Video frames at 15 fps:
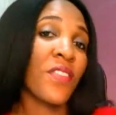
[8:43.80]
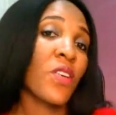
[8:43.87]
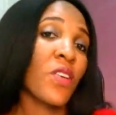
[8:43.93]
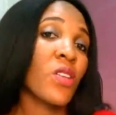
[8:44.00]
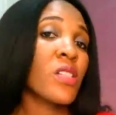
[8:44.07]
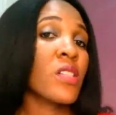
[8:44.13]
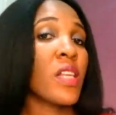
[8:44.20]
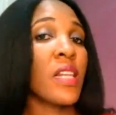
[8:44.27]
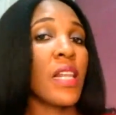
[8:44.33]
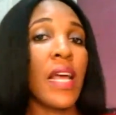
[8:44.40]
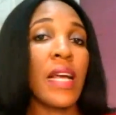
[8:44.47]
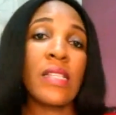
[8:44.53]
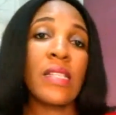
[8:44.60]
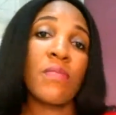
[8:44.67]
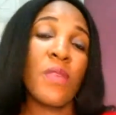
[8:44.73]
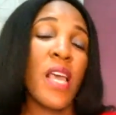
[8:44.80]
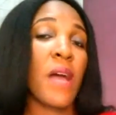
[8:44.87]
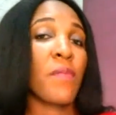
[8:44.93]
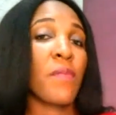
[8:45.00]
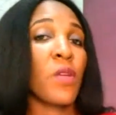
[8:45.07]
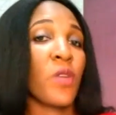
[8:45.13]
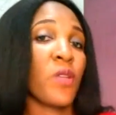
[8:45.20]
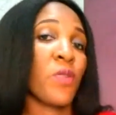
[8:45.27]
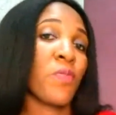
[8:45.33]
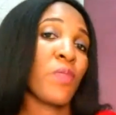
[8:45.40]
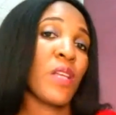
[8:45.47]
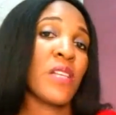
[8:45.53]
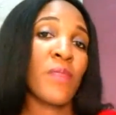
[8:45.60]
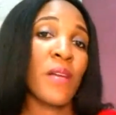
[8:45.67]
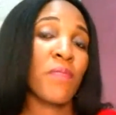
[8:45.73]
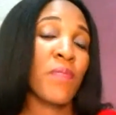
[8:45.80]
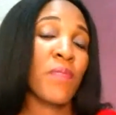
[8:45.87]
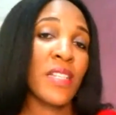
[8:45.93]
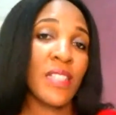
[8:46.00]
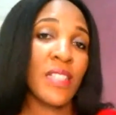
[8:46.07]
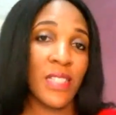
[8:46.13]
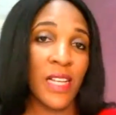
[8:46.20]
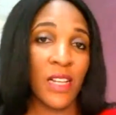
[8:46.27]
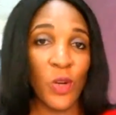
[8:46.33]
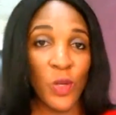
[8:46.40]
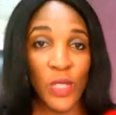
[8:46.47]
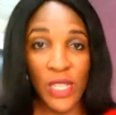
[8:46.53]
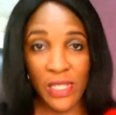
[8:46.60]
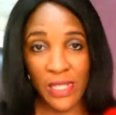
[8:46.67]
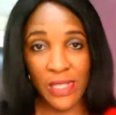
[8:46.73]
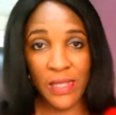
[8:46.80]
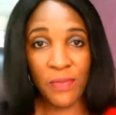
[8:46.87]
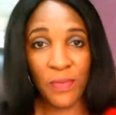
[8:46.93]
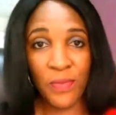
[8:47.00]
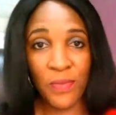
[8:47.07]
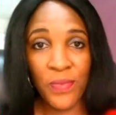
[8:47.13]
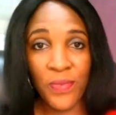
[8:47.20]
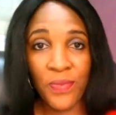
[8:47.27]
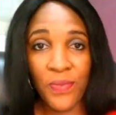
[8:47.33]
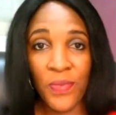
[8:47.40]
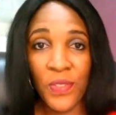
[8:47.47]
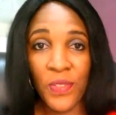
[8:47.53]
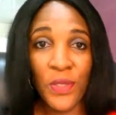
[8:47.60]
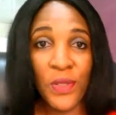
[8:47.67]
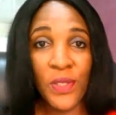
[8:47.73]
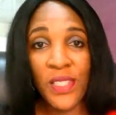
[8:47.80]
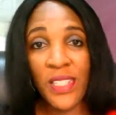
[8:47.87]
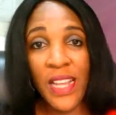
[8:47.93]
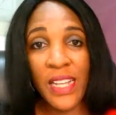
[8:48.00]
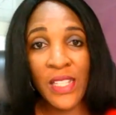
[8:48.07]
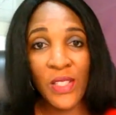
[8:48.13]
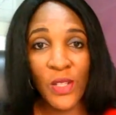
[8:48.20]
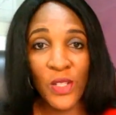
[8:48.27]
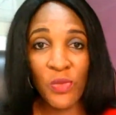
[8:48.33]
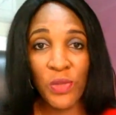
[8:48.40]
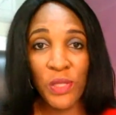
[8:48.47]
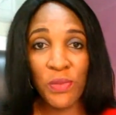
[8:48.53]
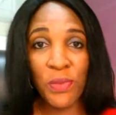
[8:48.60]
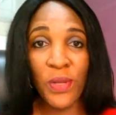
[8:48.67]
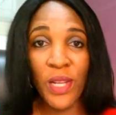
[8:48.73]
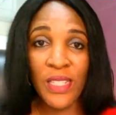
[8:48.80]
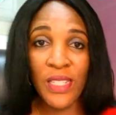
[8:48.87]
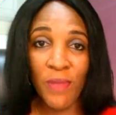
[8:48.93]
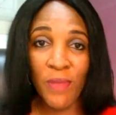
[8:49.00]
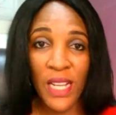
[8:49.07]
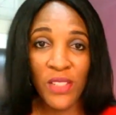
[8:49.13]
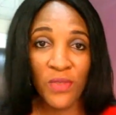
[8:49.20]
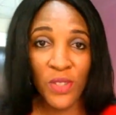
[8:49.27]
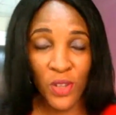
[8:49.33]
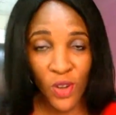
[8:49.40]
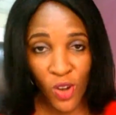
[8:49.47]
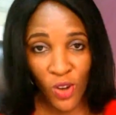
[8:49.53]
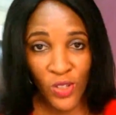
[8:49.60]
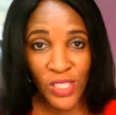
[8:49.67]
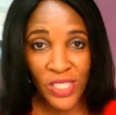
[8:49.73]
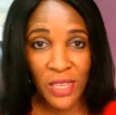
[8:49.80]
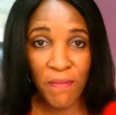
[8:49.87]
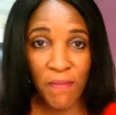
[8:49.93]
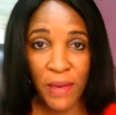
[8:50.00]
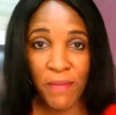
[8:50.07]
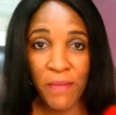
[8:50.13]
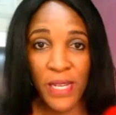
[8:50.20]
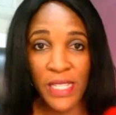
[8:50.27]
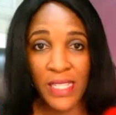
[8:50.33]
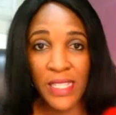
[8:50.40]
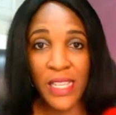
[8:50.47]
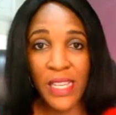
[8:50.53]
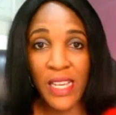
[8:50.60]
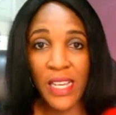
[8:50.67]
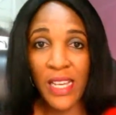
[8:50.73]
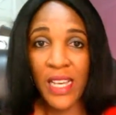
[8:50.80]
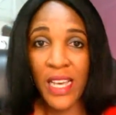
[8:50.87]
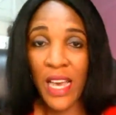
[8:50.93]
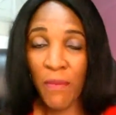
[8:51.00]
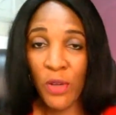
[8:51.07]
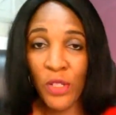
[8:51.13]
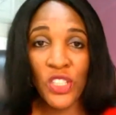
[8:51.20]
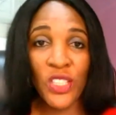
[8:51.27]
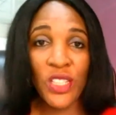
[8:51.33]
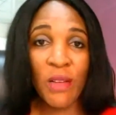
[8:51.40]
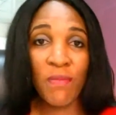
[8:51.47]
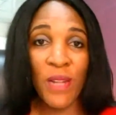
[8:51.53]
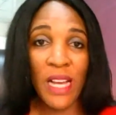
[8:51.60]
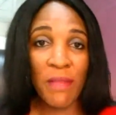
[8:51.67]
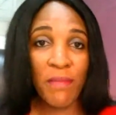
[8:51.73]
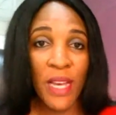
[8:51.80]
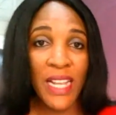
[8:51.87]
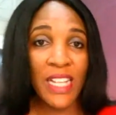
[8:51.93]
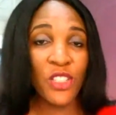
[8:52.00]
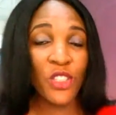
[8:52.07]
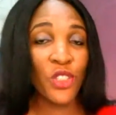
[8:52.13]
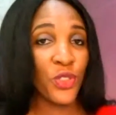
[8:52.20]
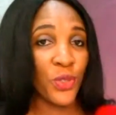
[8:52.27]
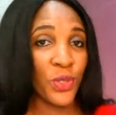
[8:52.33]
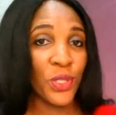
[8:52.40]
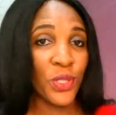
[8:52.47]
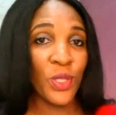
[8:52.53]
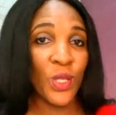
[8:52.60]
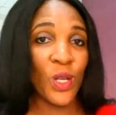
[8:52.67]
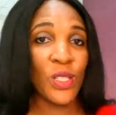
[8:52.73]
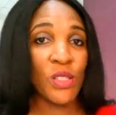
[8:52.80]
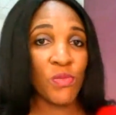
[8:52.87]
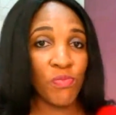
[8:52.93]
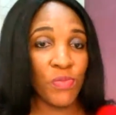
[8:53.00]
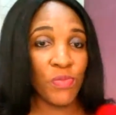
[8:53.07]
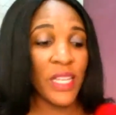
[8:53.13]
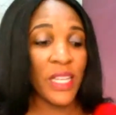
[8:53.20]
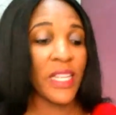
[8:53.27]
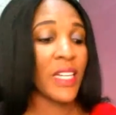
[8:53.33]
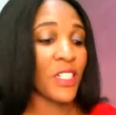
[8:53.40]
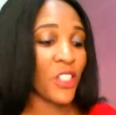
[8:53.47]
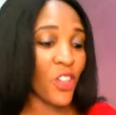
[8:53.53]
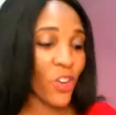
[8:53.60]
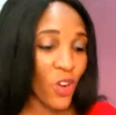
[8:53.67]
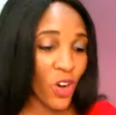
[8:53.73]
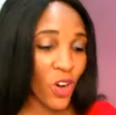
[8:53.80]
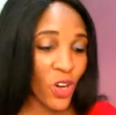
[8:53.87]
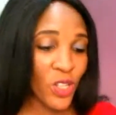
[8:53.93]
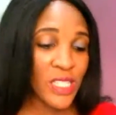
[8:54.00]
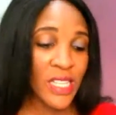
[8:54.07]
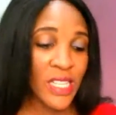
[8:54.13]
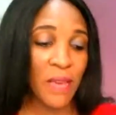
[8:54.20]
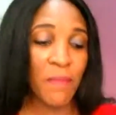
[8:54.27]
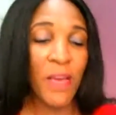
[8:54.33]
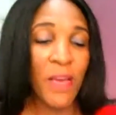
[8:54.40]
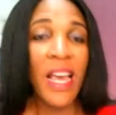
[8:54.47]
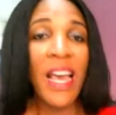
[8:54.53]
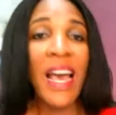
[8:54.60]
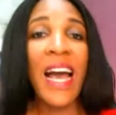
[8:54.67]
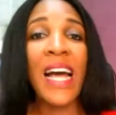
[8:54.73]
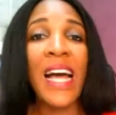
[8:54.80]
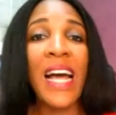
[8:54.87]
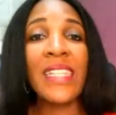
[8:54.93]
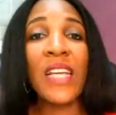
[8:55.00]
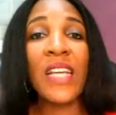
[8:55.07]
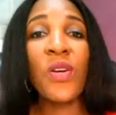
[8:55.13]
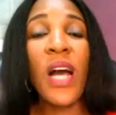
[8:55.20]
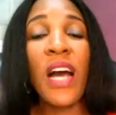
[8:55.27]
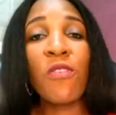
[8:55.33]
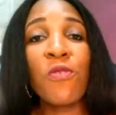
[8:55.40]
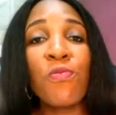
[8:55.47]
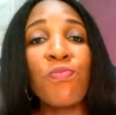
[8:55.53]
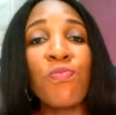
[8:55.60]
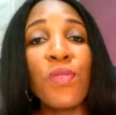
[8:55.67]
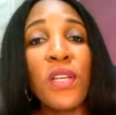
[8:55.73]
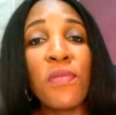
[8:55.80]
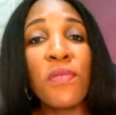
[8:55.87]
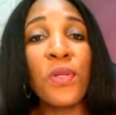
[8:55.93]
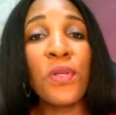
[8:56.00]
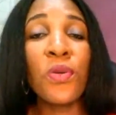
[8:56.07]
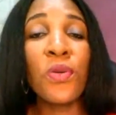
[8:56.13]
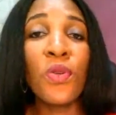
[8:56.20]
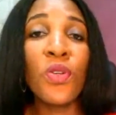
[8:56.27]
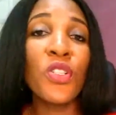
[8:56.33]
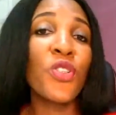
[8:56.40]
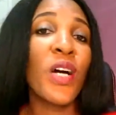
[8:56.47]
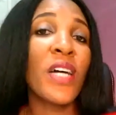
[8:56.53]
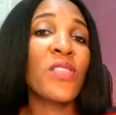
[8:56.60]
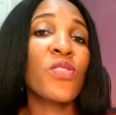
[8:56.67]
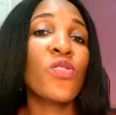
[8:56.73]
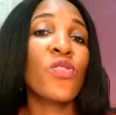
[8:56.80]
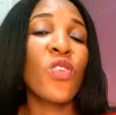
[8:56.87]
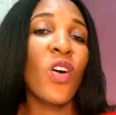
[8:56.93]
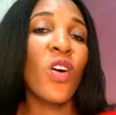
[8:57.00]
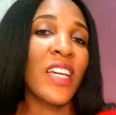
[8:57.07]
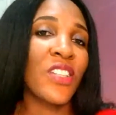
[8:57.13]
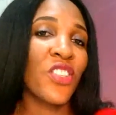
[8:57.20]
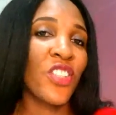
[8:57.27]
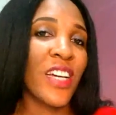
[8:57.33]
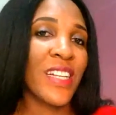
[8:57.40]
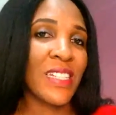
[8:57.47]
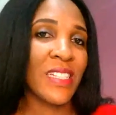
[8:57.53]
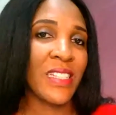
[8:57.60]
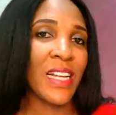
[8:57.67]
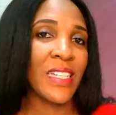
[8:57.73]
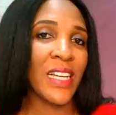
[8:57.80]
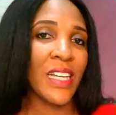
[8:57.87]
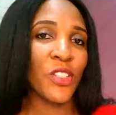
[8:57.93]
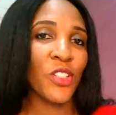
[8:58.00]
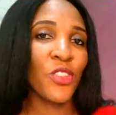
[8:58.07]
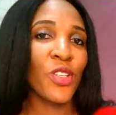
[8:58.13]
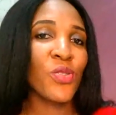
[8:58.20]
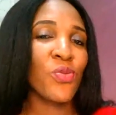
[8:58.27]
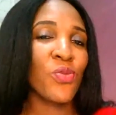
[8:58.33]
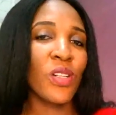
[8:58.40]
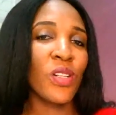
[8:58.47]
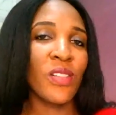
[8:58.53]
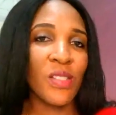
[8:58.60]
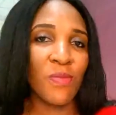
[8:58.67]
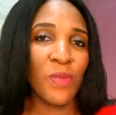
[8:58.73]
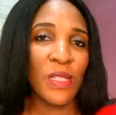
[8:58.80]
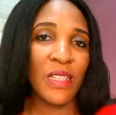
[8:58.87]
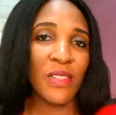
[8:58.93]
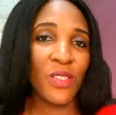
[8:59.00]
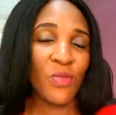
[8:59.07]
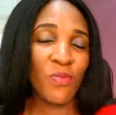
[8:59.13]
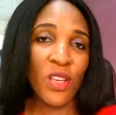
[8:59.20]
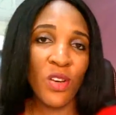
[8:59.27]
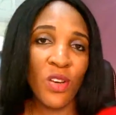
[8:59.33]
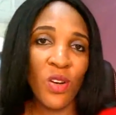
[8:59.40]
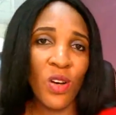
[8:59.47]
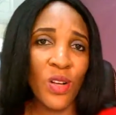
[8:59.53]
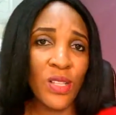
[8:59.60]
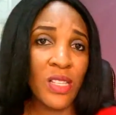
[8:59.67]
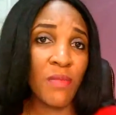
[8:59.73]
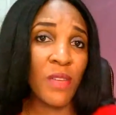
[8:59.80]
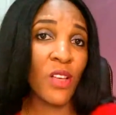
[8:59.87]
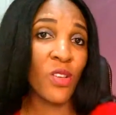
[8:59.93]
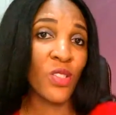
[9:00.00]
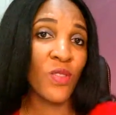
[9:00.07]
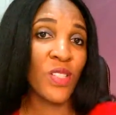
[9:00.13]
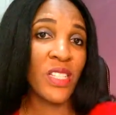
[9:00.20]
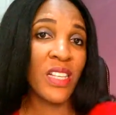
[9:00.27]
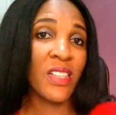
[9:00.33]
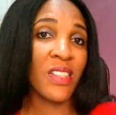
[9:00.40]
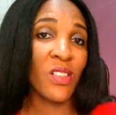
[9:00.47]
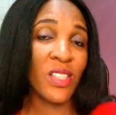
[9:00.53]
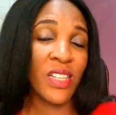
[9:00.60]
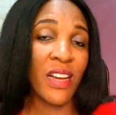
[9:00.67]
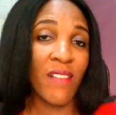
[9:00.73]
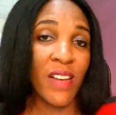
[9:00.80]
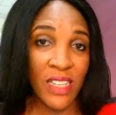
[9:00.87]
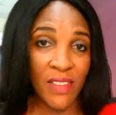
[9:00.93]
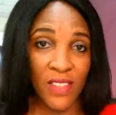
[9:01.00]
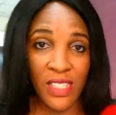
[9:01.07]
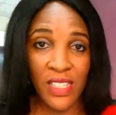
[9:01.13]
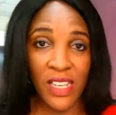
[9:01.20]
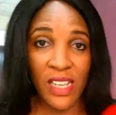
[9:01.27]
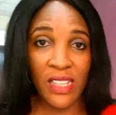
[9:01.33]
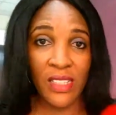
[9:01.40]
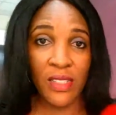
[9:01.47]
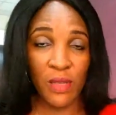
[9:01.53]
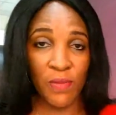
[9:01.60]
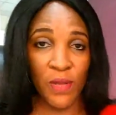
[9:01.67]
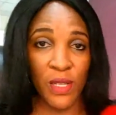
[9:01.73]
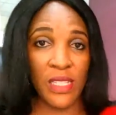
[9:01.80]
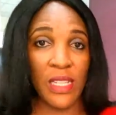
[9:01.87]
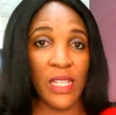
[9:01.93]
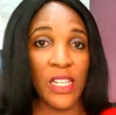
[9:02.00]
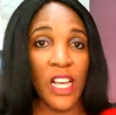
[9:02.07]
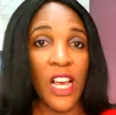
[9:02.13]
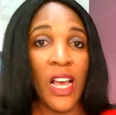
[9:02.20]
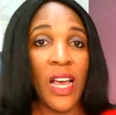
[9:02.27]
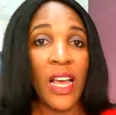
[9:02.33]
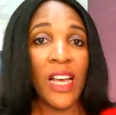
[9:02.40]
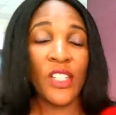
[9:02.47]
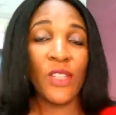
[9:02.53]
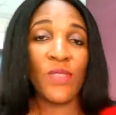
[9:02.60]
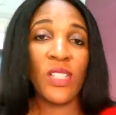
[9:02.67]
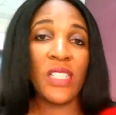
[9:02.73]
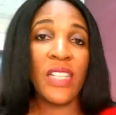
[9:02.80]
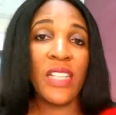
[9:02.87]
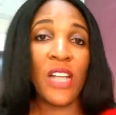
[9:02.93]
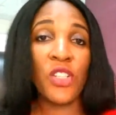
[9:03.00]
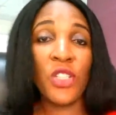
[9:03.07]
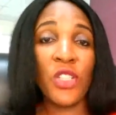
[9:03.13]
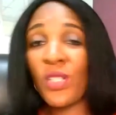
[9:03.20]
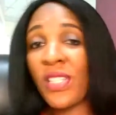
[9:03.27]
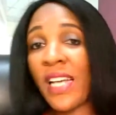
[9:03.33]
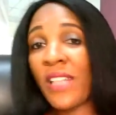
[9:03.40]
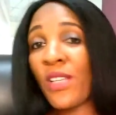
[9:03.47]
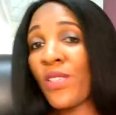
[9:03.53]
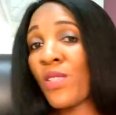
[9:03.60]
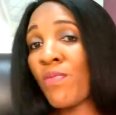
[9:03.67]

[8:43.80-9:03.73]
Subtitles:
if you don't select me, I'm not going to place my personal orders. You don't select such people as part of your core team members. Emotional blackmailers should not be in your core team. And then you have people who you are so interested in. You just want this person to be in your core team because you've seen those characteristics in this person. You've seen the attributes I